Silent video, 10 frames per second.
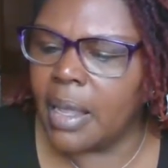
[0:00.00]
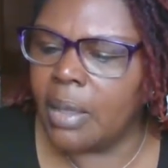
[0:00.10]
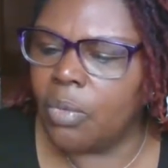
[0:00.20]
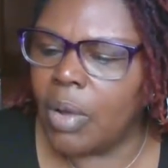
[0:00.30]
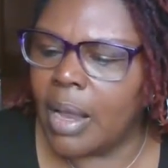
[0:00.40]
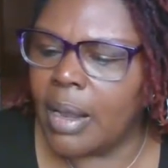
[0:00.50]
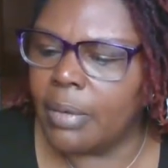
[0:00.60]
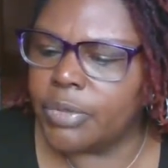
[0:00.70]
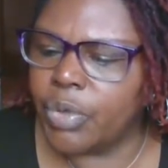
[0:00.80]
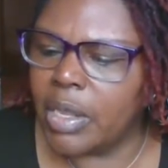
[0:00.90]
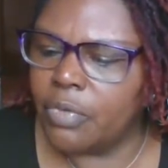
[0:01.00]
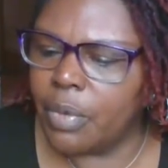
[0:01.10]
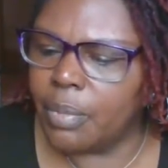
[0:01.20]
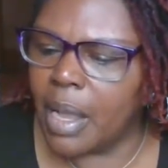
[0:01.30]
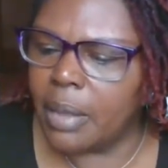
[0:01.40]
And while I was waiting
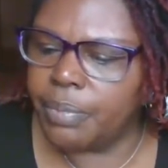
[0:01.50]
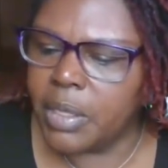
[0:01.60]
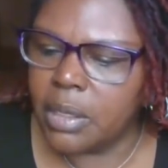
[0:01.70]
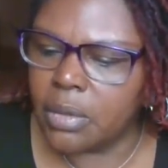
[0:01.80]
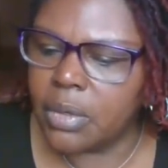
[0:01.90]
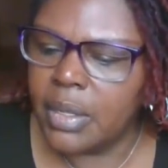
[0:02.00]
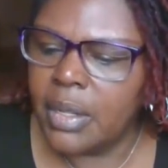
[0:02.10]
for my appeal,